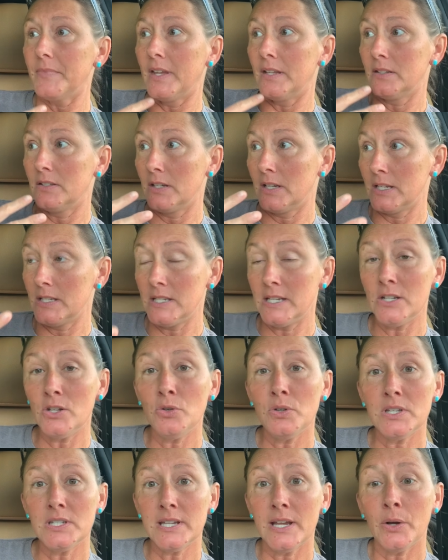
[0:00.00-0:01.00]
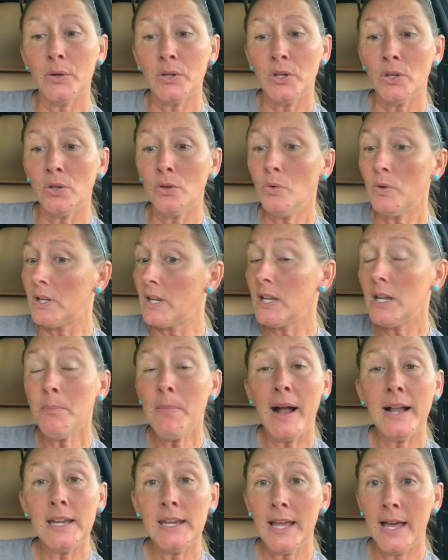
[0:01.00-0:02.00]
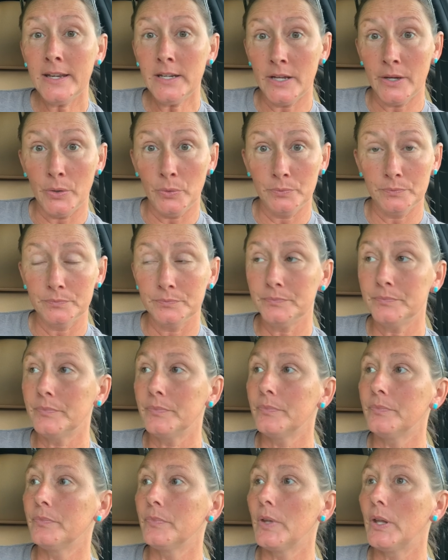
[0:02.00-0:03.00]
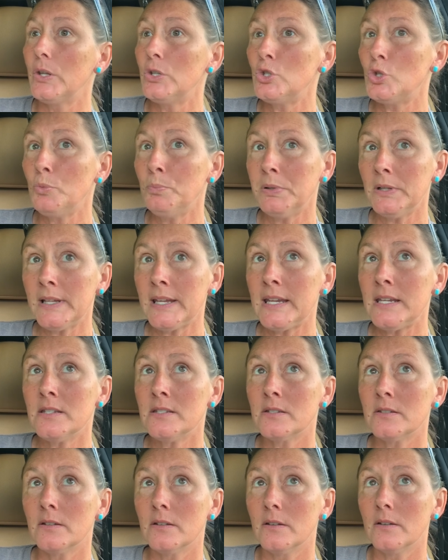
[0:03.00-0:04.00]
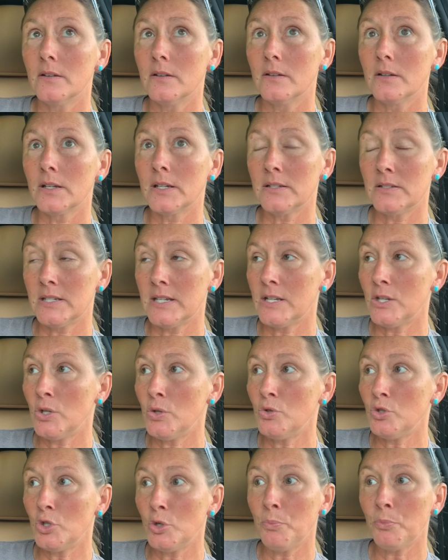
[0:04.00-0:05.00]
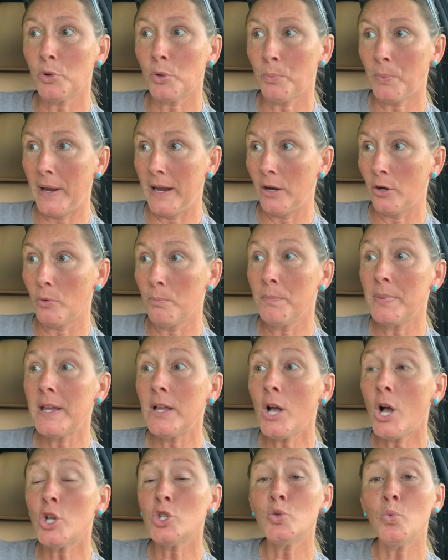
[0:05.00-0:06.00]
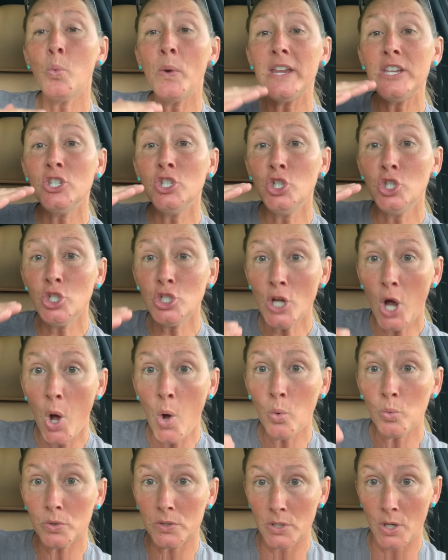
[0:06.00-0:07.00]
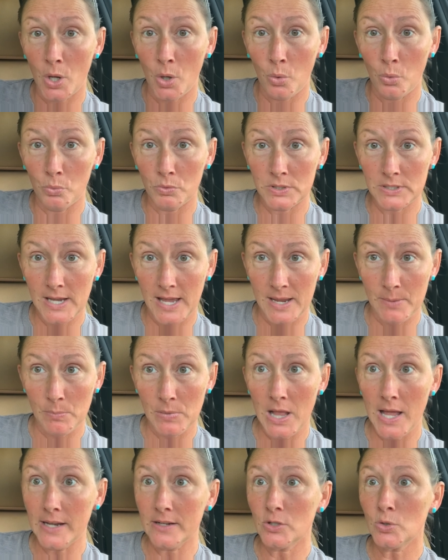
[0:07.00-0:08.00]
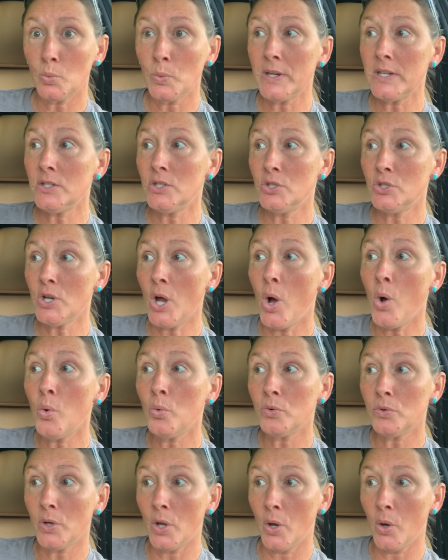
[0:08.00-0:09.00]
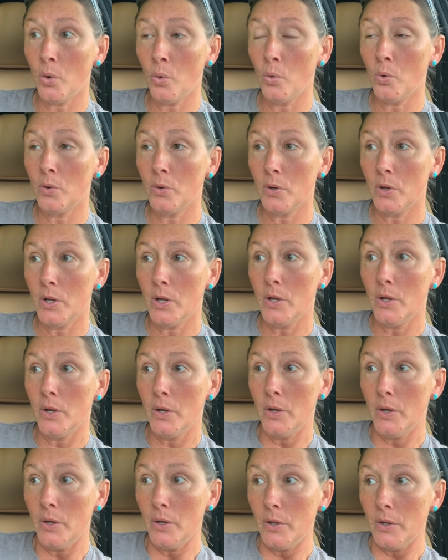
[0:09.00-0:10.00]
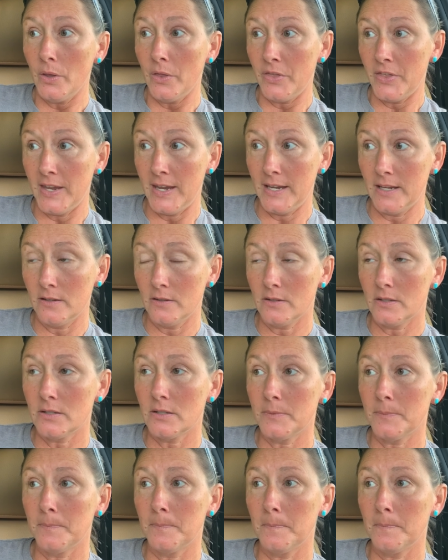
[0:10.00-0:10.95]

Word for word: and to continue to tell you and anybody I know to please continue to prepare because we don't know timelines. We don't know things,